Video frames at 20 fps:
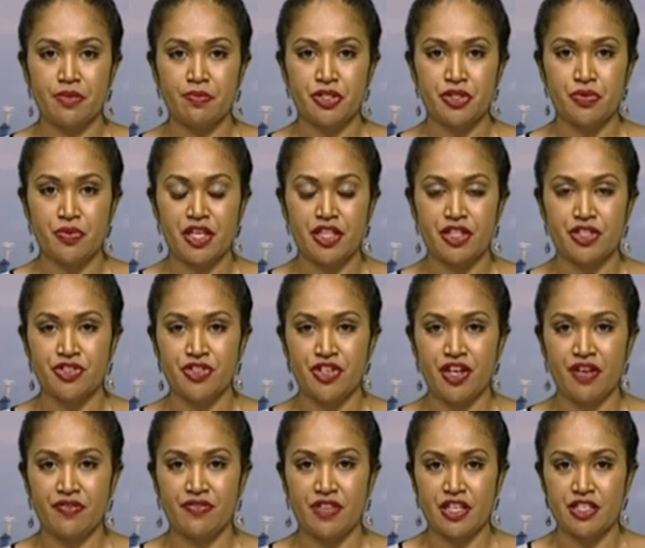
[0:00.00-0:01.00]
between the chair
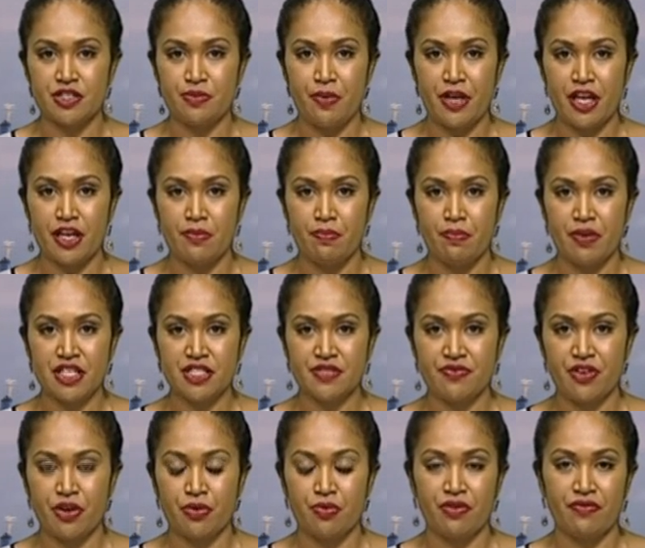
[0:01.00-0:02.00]
of the Independent Bus
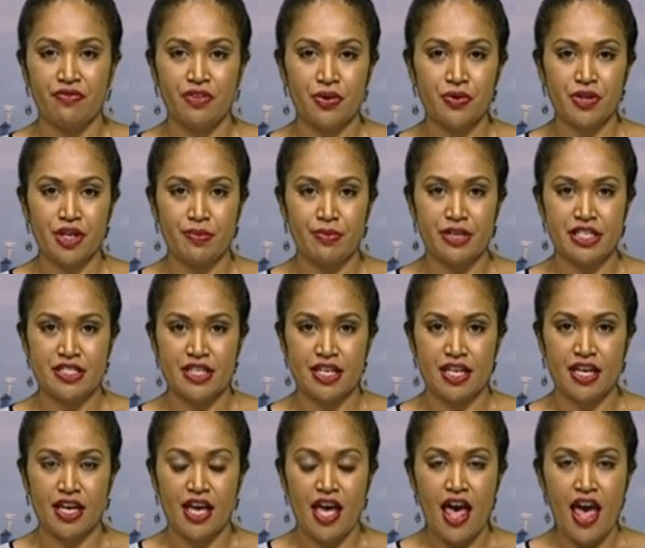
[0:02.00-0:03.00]
Fare Review
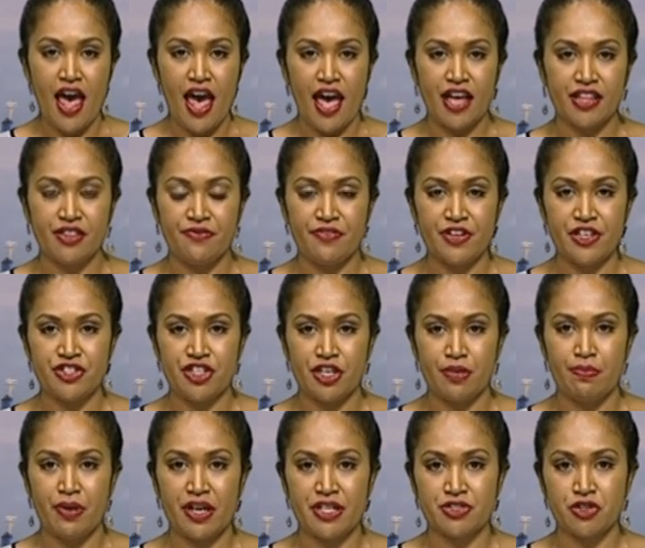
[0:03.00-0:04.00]
Committee and the Fiji
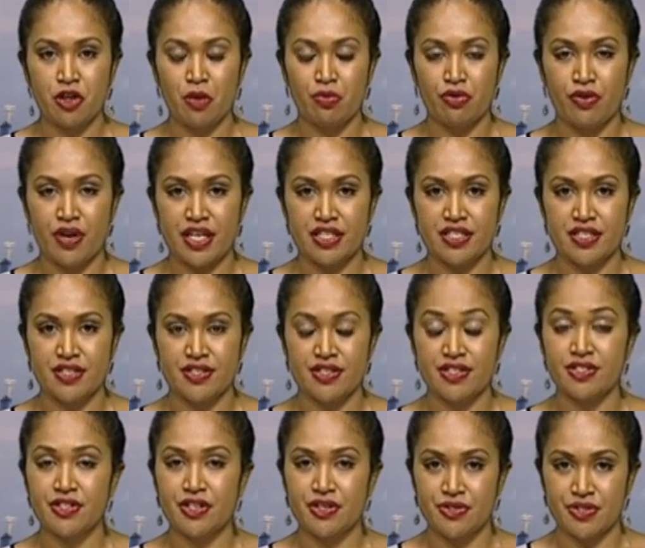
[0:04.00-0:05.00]
Bus Operators
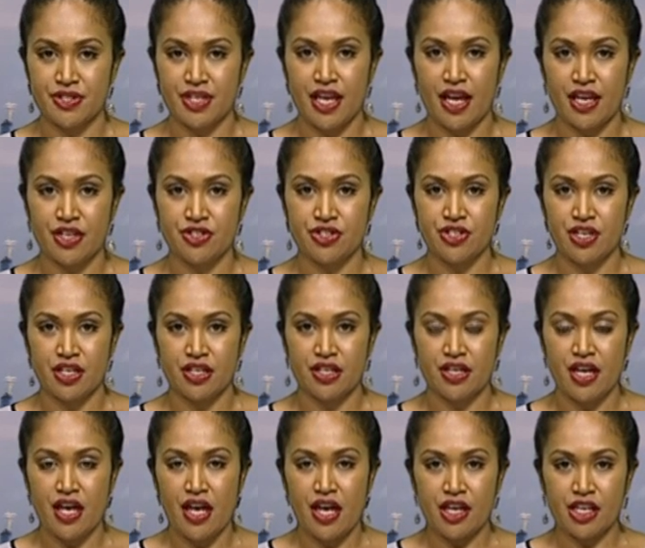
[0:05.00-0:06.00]
Association.
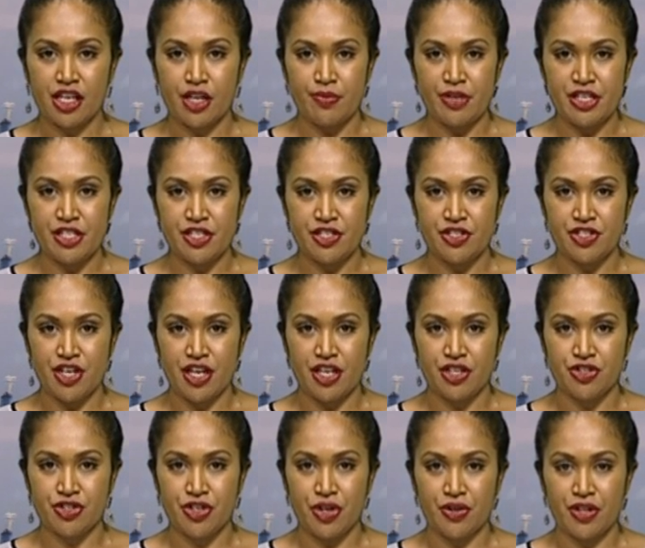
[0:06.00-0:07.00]
Committee Chair
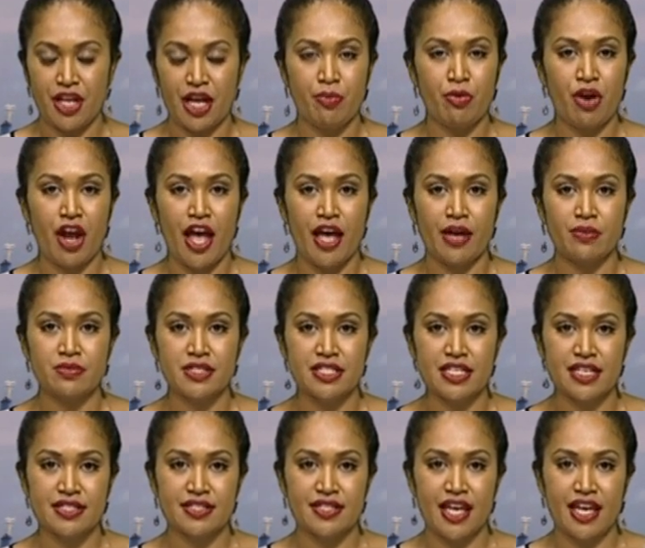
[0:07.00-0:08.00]
Joel Abraham
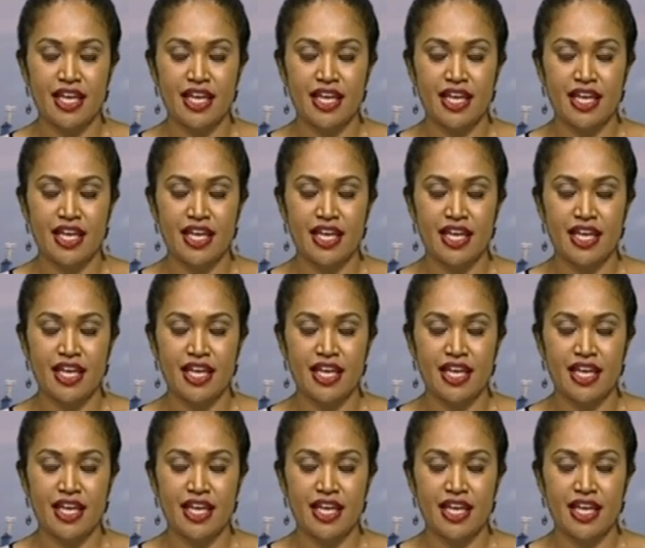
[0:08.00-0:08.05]
says they